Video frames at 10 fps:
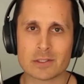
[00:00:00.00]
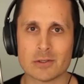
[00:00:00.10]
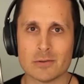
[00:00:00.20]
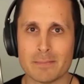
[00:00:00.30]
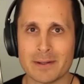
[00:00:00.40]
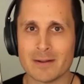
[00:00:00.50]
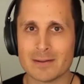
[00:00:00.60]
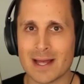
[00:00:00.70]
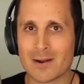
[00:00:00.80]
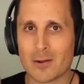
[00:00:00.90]
to build
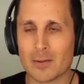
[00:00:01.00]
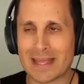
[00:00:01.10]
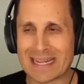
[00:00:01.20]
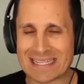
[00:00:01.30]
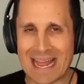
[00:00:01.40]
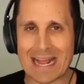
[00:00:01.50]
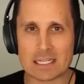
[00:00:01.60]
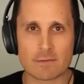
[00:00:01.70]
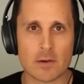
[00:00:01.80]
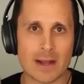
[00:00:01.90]
not only a tax
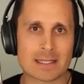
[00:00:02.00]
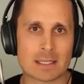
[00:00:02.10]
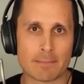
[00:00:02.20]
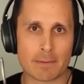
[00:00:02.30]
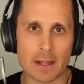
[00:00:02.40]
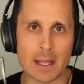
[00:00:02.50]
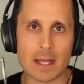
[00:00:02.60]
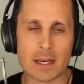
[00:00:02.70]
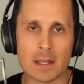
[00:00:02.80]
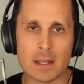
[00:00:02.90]
flow exit
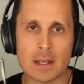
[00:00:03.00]
plan,